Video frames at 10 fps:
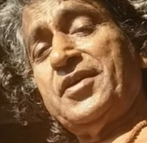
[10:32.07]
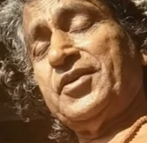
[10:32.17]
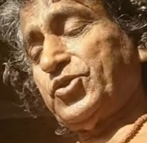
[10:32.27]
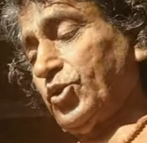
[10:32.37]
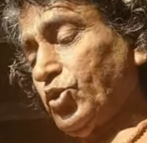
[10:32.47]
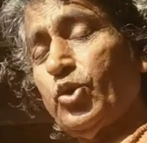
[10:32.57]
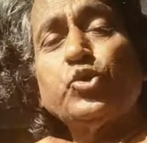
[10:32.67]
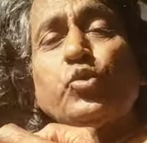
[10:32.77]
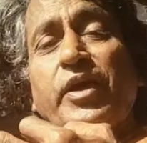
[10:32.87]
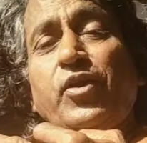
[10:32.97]
So those
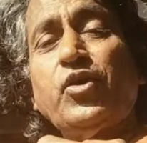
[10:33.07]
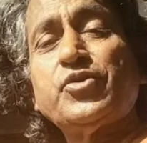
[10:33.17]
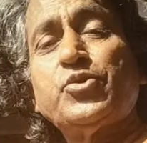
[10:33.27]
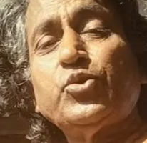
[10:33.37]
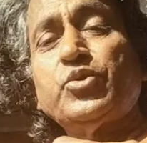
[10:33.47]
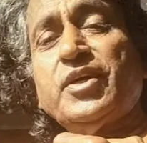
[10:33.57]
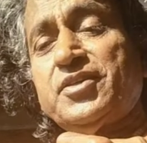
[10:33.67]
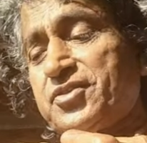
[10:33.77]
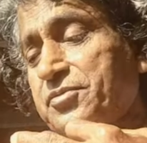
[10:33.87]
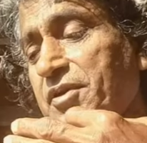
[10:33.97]
who cannot do
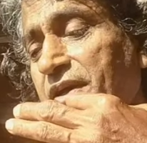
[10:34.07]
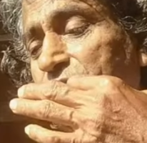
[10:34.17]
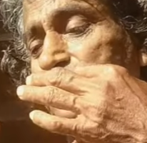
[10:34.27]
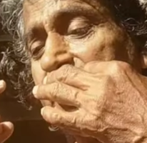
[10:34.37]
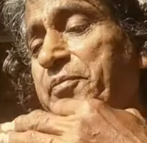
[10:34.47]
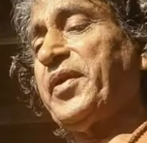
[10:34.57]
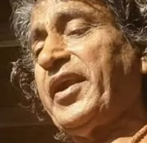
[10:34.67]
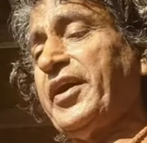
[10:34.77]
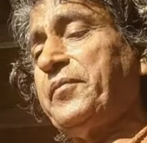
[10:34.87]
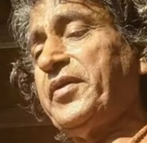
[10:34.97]
this Ujjayi
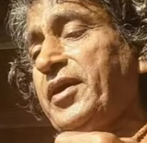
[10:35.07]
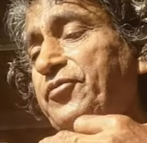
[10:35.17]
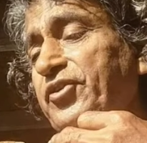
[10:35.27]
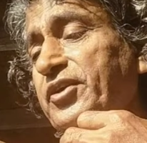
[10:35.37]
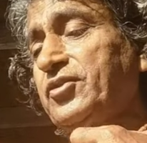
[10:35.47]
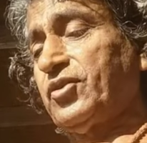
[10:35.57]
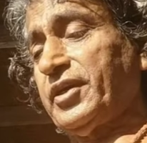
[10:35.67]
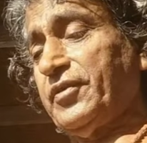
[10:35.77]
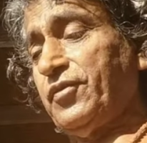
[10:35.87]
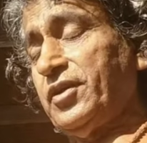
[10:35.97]
Pranayama with
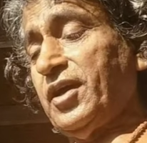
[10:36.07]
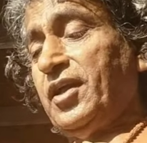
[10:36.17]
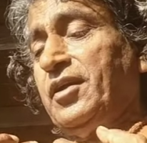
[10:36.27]
Kevali,